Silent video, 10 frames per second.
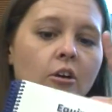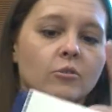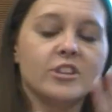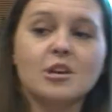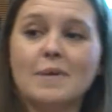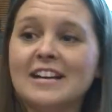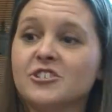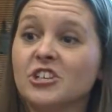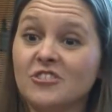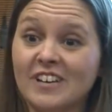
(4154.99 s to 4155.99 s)
With
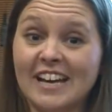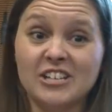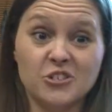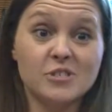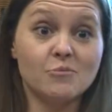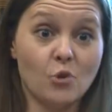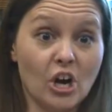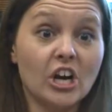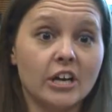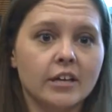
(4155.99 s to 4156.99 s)
Kilpatrick, you've got to do some
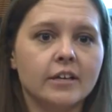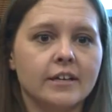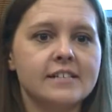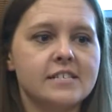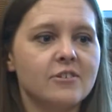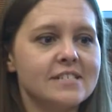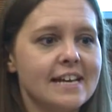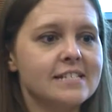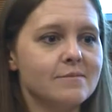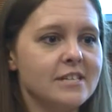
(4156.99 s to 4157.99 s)
work. And so it
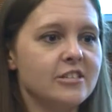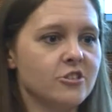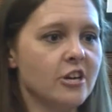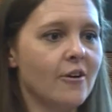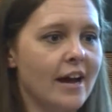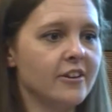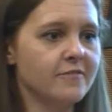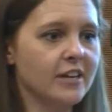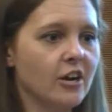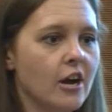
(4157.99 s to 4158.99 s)
takes some teacher know-how to
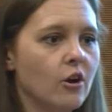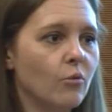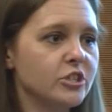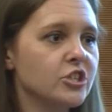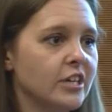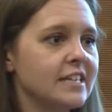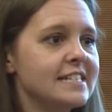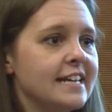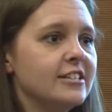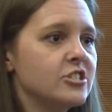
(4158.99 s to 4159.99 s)
figure out what you're going to
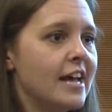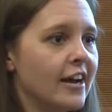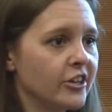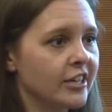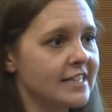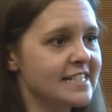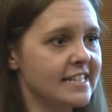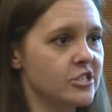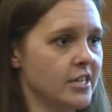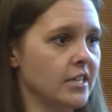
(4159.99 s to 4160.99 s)
teach and how you're going to
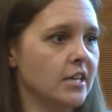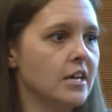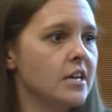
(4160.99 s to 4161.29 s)
teach it.